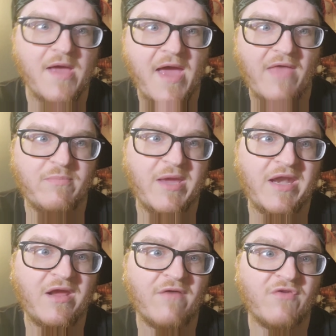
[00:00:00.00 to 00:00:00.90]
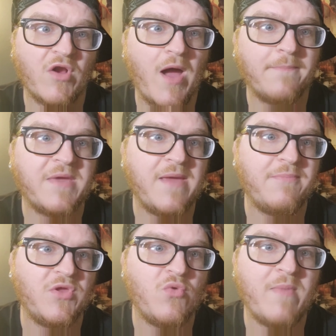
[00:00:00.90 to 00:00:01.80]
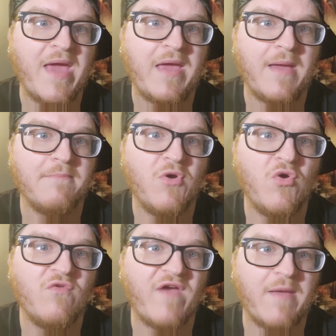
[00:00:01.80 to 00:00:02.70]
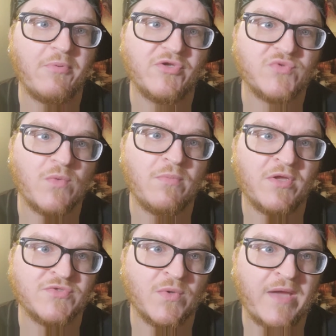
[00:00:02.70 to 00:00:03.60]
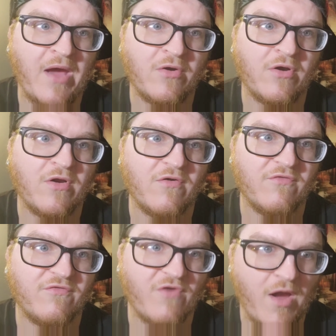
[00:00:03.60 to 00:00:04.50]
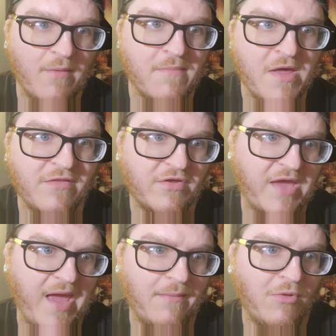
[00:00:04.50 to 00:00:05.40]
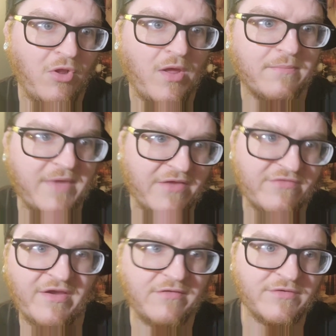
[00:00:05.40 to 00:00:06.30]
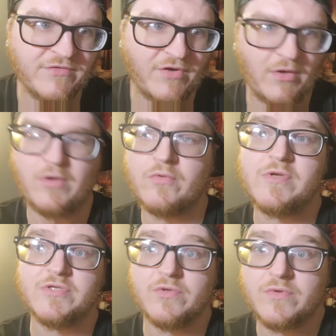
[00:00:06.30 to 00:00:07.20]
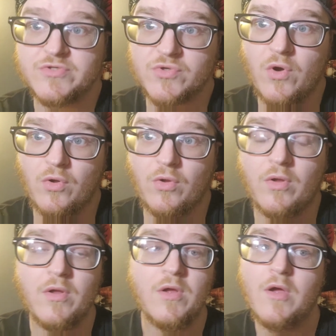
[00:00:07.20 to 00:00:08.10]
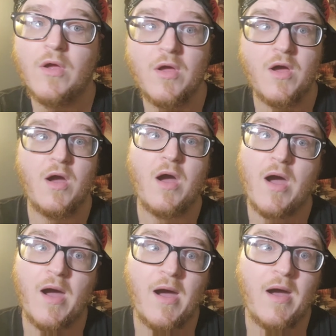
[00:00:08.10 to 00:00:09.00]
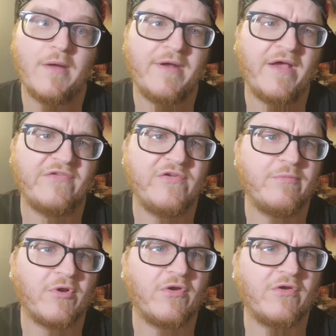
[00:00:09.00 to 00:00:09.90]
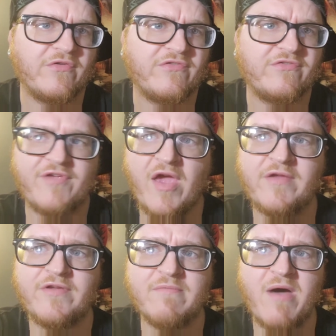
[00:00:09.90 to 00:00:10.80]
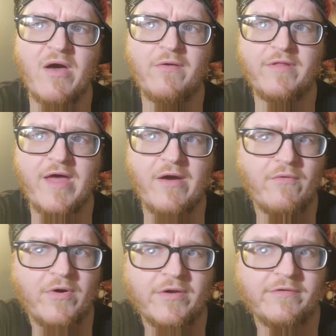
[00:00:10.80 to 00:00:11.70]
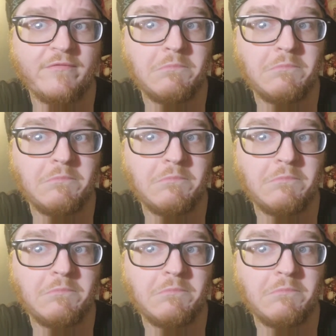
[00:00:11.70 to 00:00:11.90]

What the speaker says: At the beginning of your upkeep, you may move a +1/+1 counter from the camel, I'm guessing, to target creature you control. Not super psyched about that one.